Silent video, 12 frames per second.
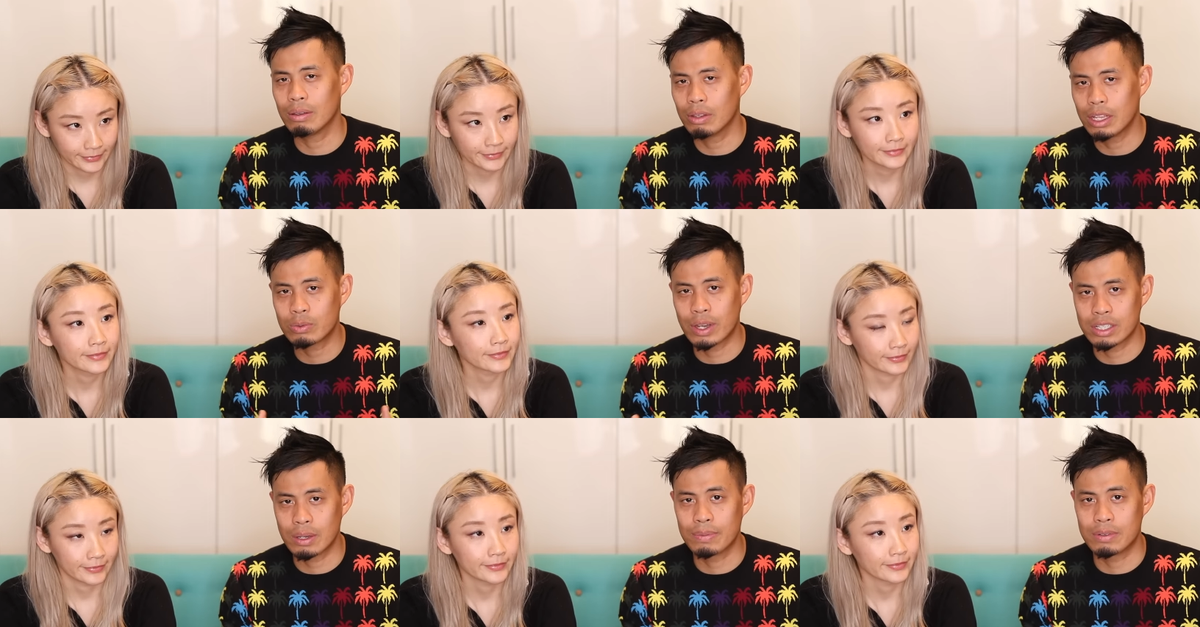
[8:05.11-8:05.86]
Speaker 1: That's
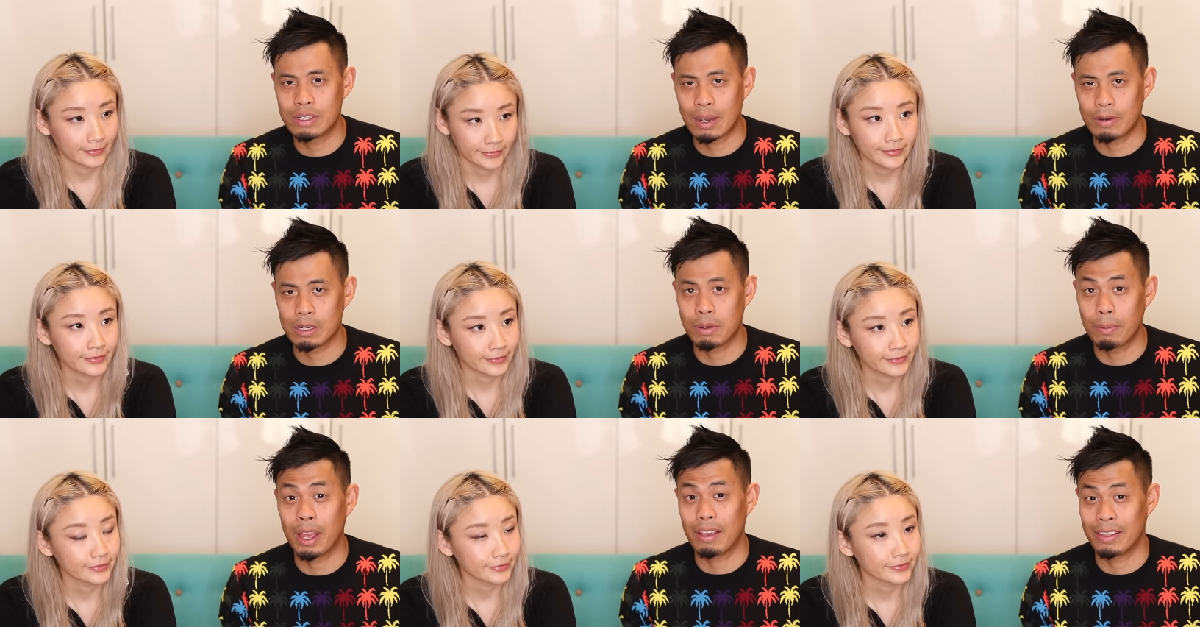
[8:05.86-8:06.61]
why some Japanese
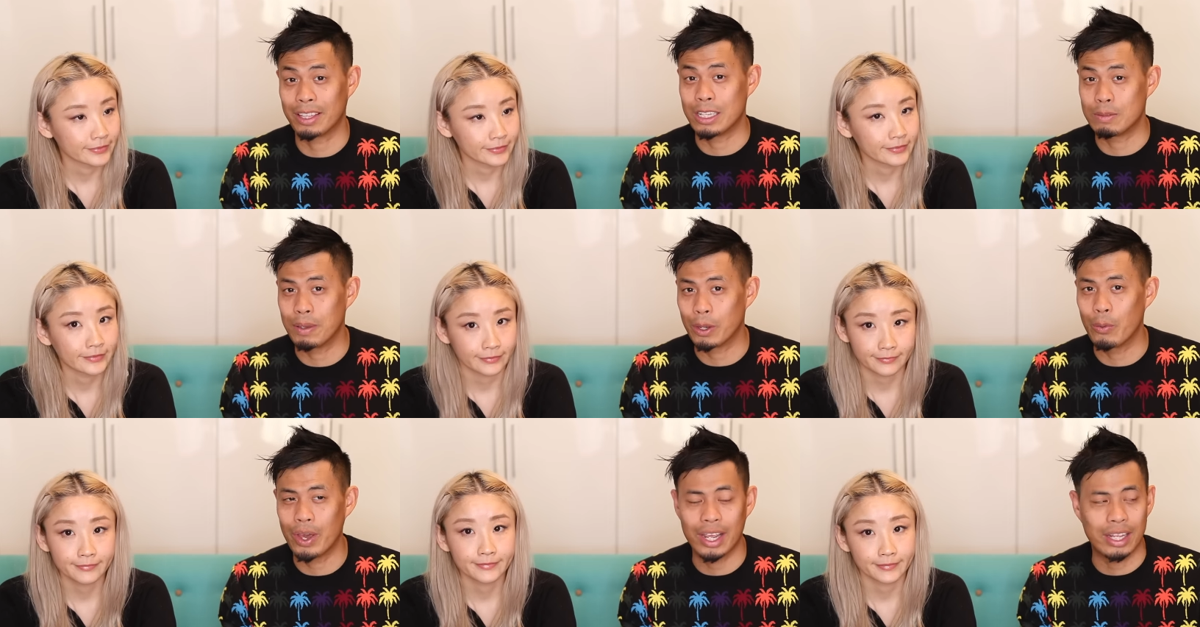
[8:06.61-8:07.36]
people have like these
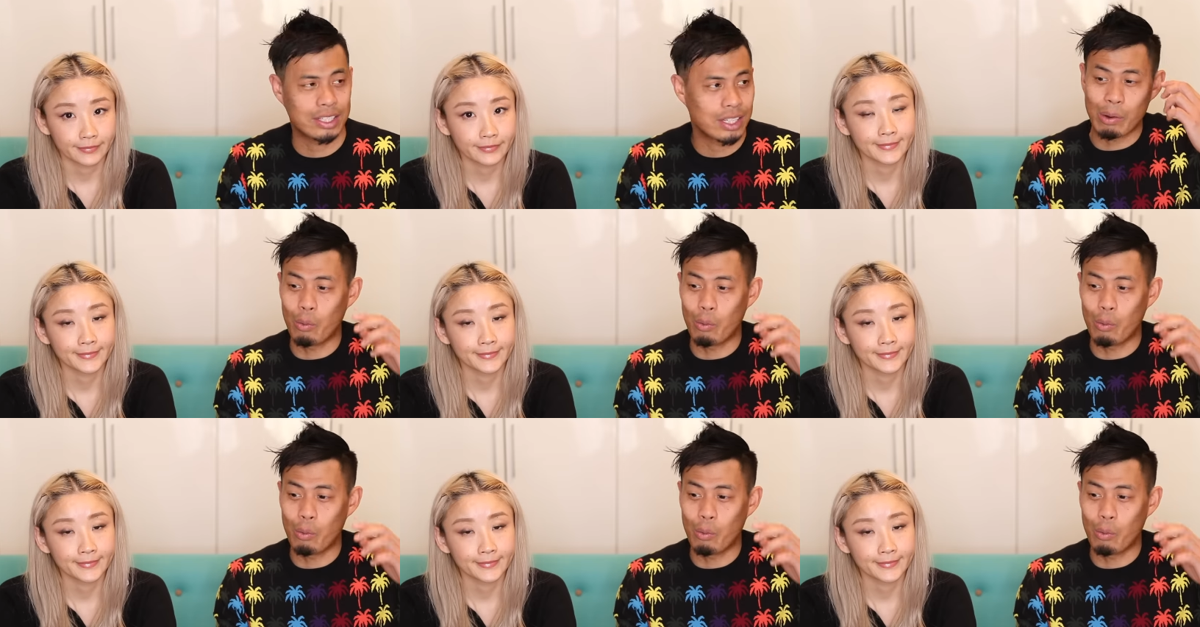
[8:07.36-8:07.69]
big weddings.